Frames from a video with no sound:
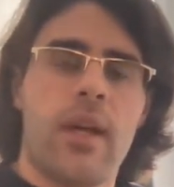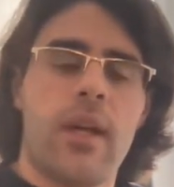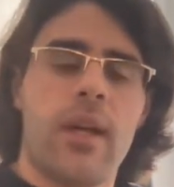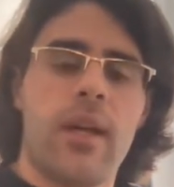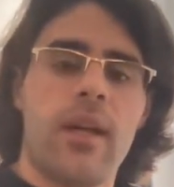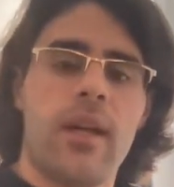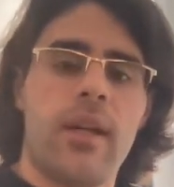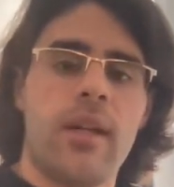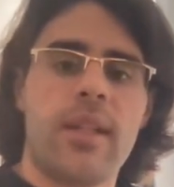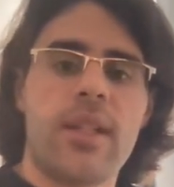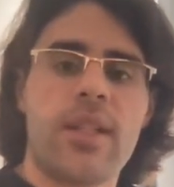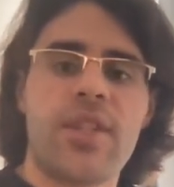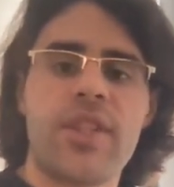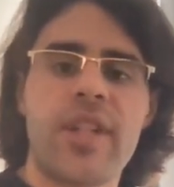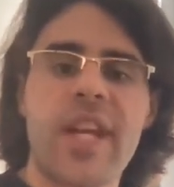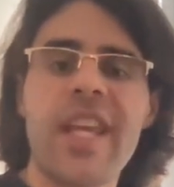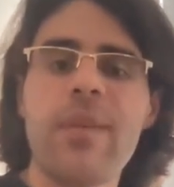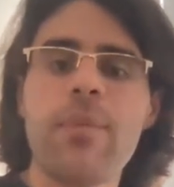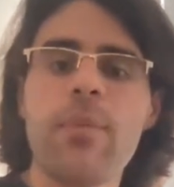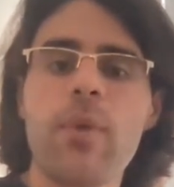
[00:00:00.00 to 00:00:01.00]
the
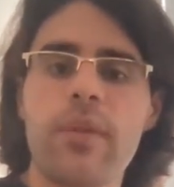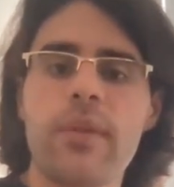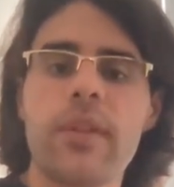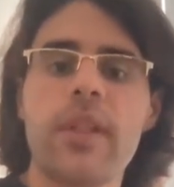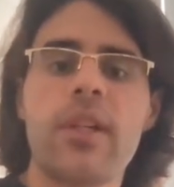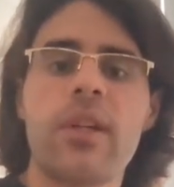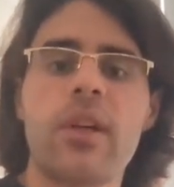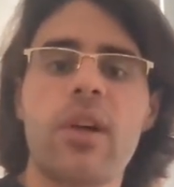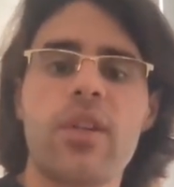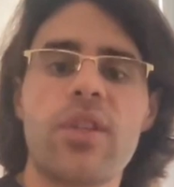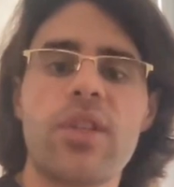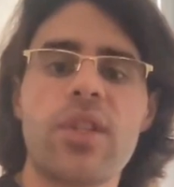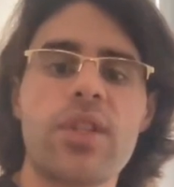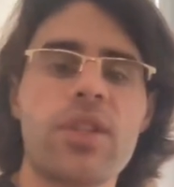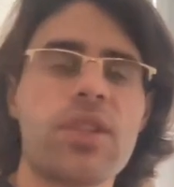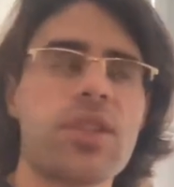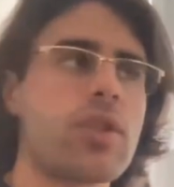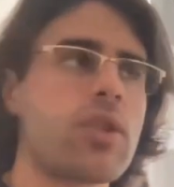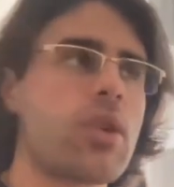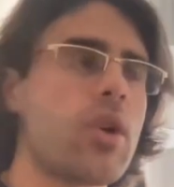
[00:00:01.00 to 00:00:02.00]
shape of the
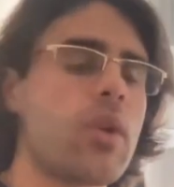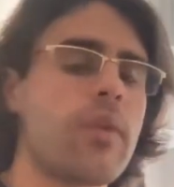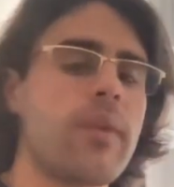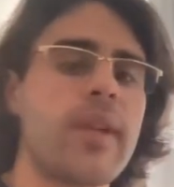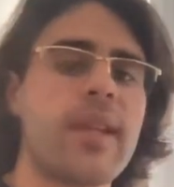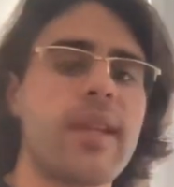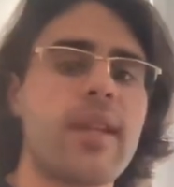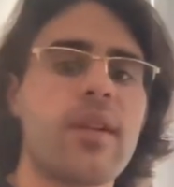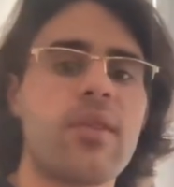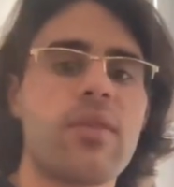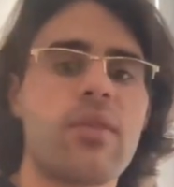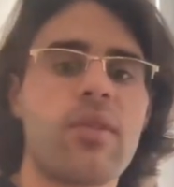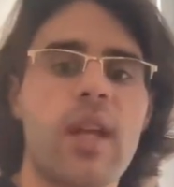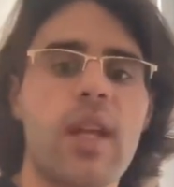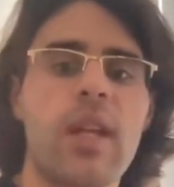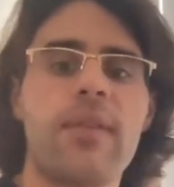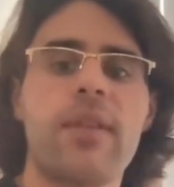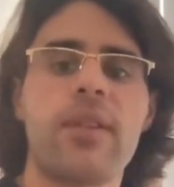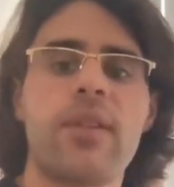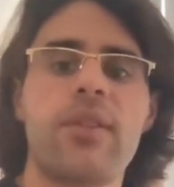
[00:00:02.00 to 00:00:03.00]
recalcitrance curve in the
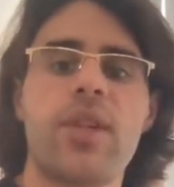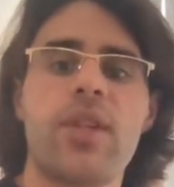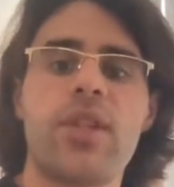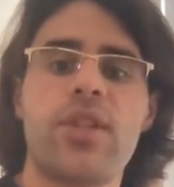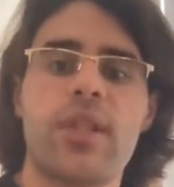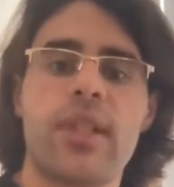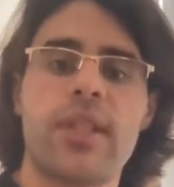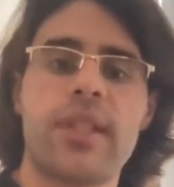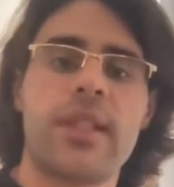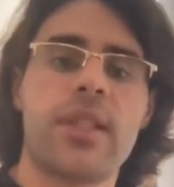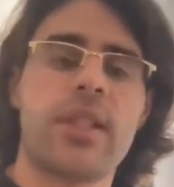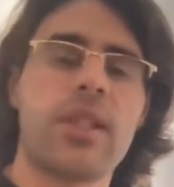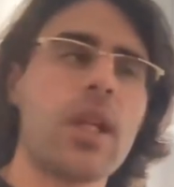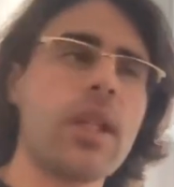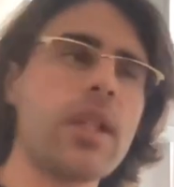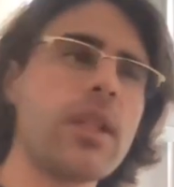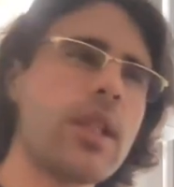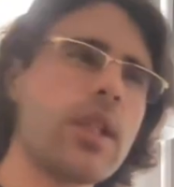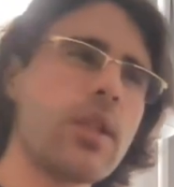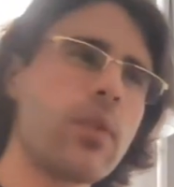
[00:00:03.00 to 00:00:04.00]
relevant region is
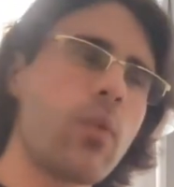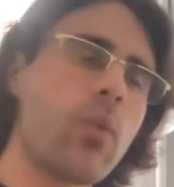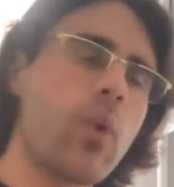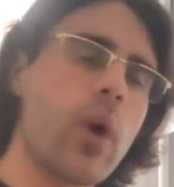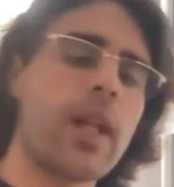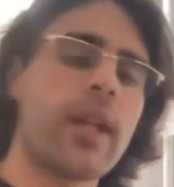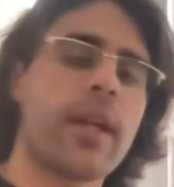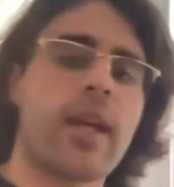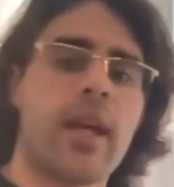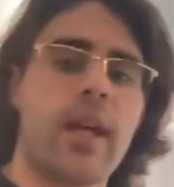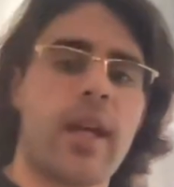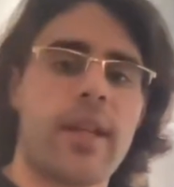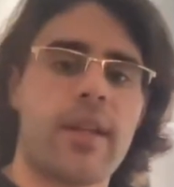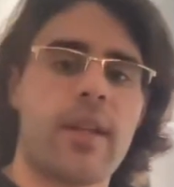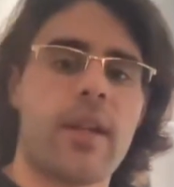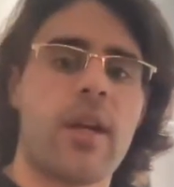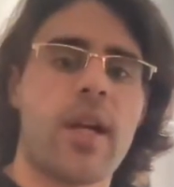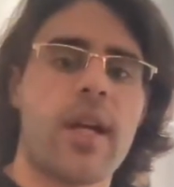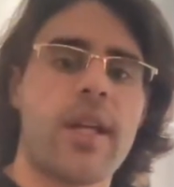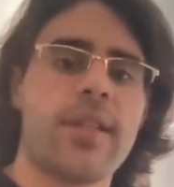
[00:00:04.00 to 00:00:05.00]
not yet well
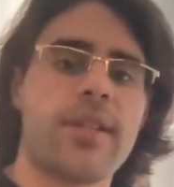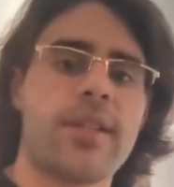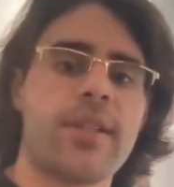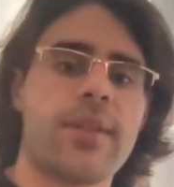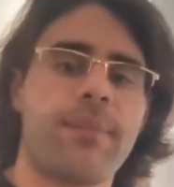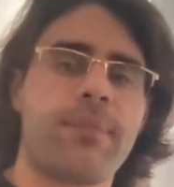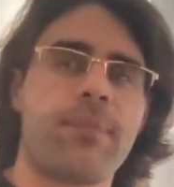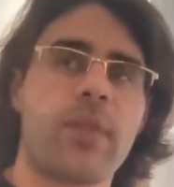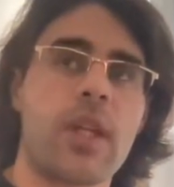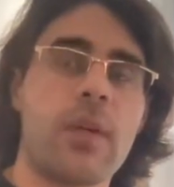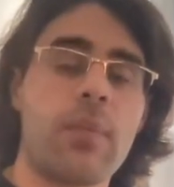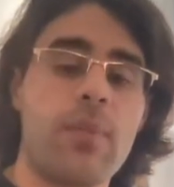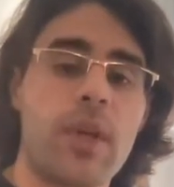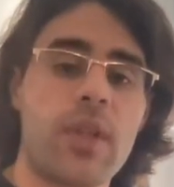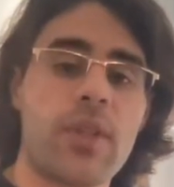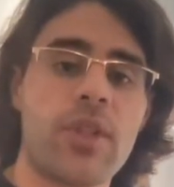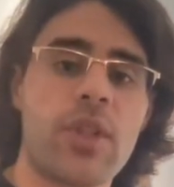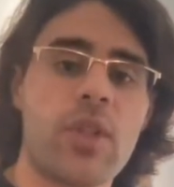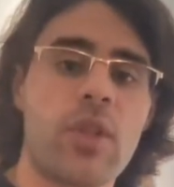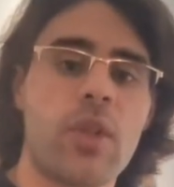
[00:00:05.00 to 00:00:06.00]
characterized. In
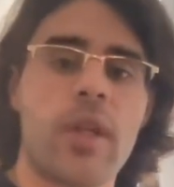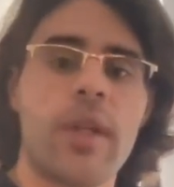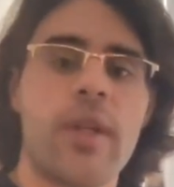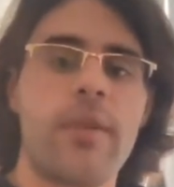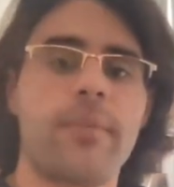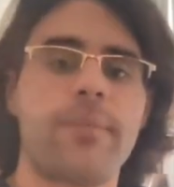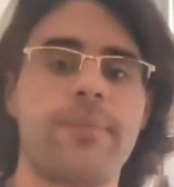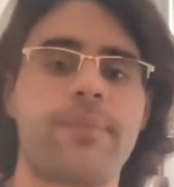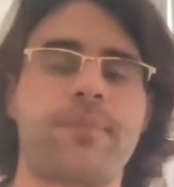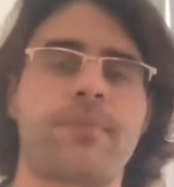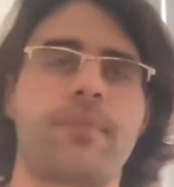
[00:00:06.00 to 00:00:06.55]
particular,